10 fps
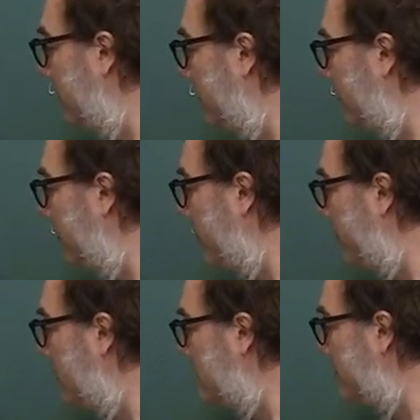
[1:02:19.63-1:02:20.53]
if you have
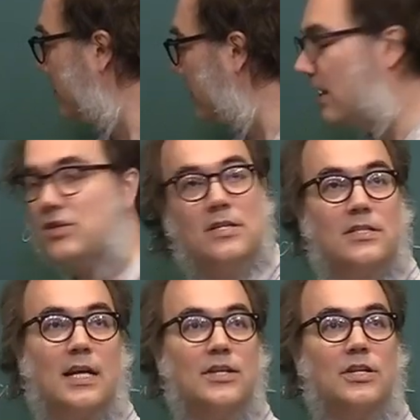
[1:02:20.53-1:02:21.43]
this, we can just
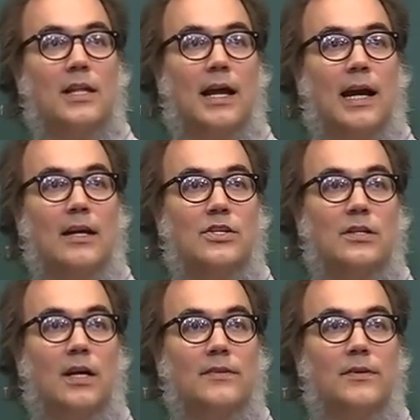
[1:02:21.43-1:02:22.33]
change the direction.
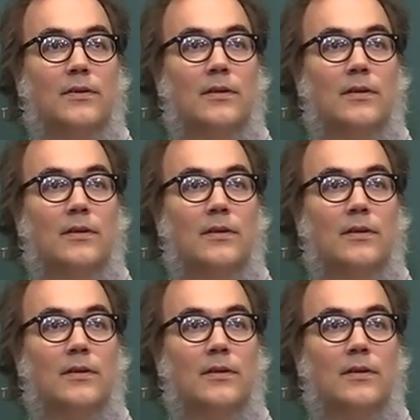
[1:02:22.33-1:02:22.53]
Also,